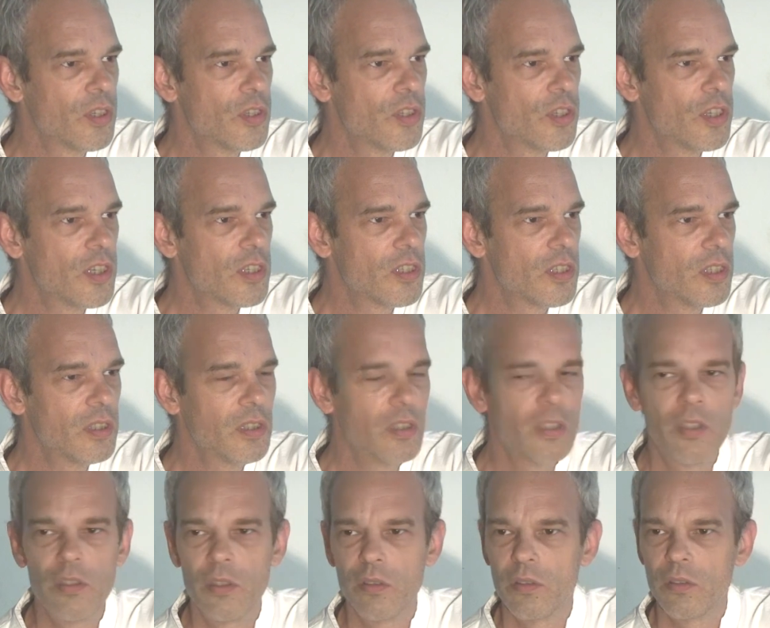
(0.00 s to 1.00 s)
She is a
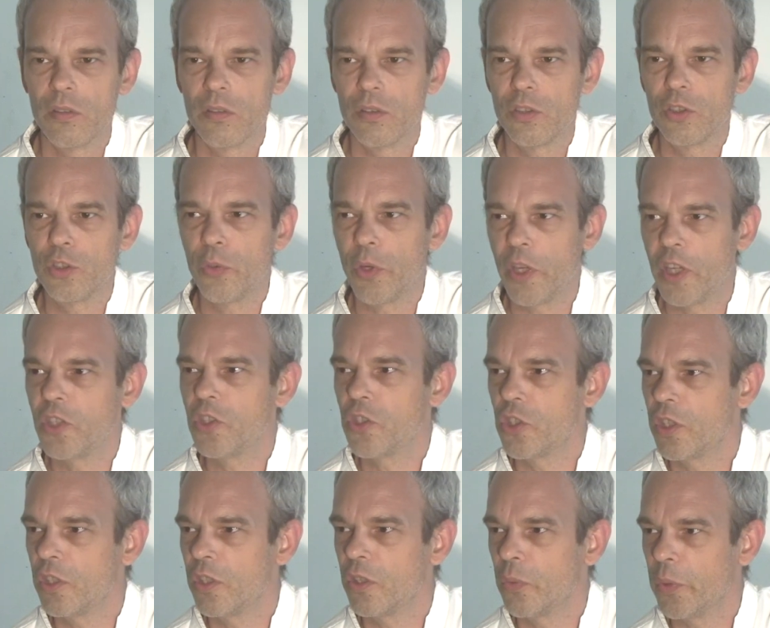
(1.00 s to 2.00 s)
little
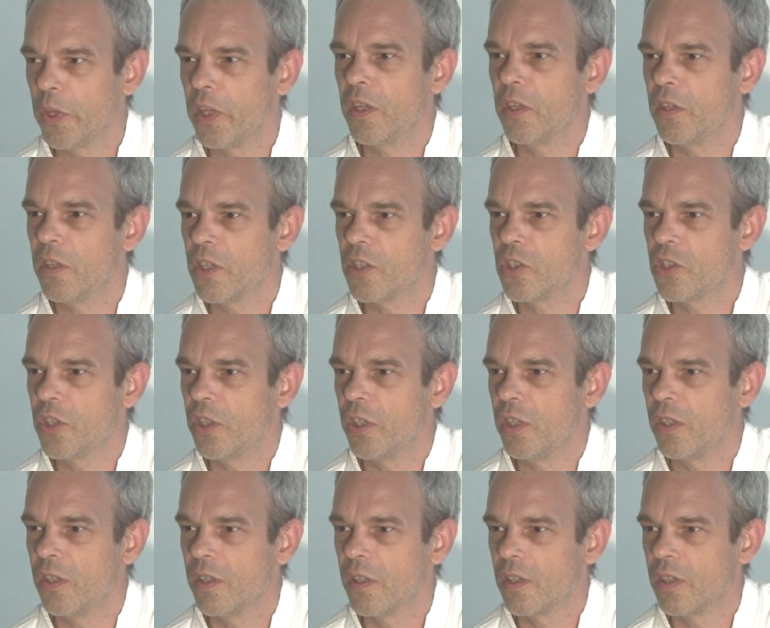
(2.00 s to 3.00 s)
strange in the way that
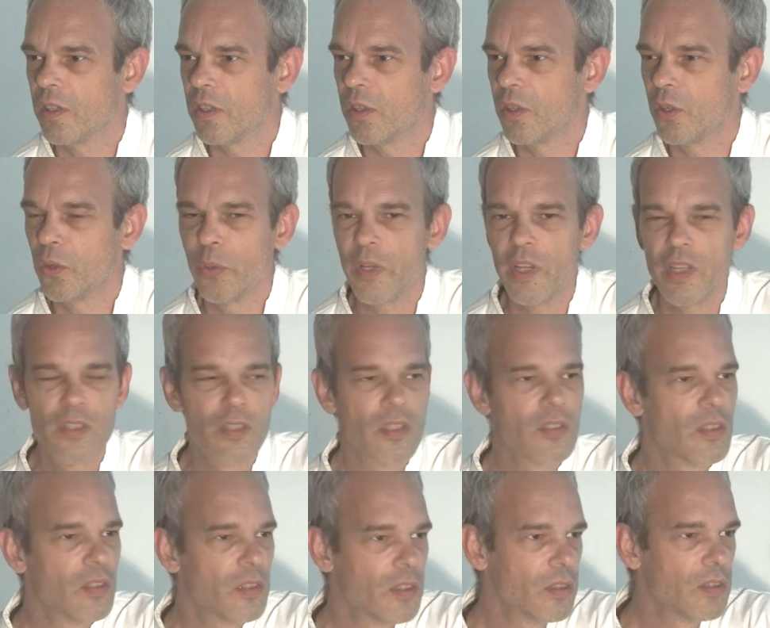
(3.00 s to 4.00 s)
she
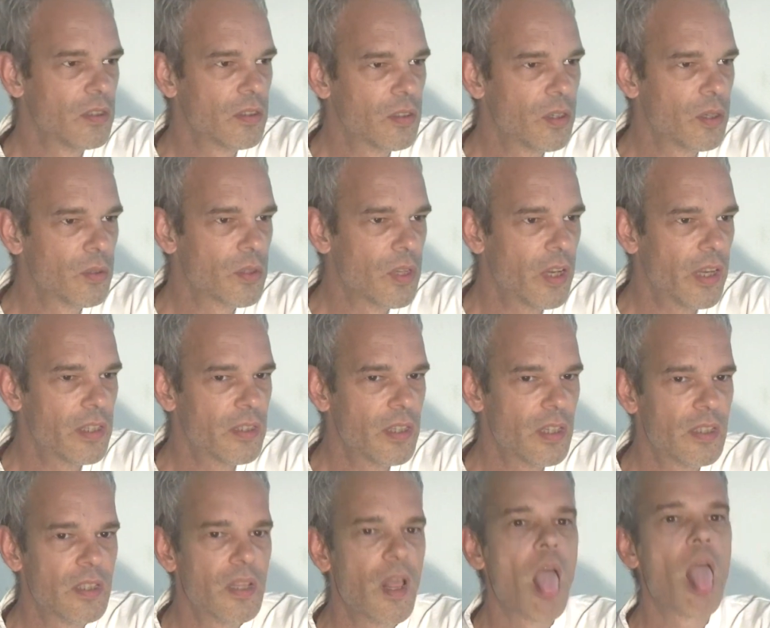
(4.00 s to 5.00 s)
always goes like
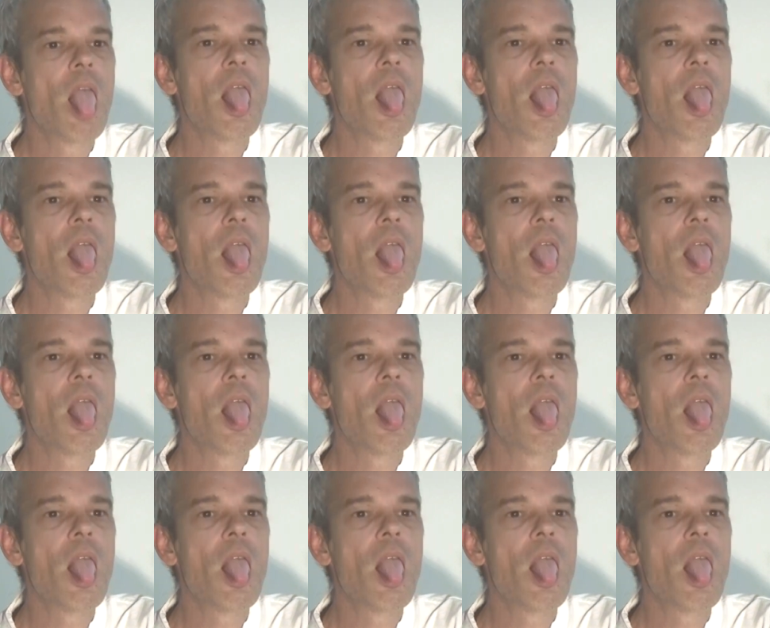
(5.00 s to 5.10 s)
this.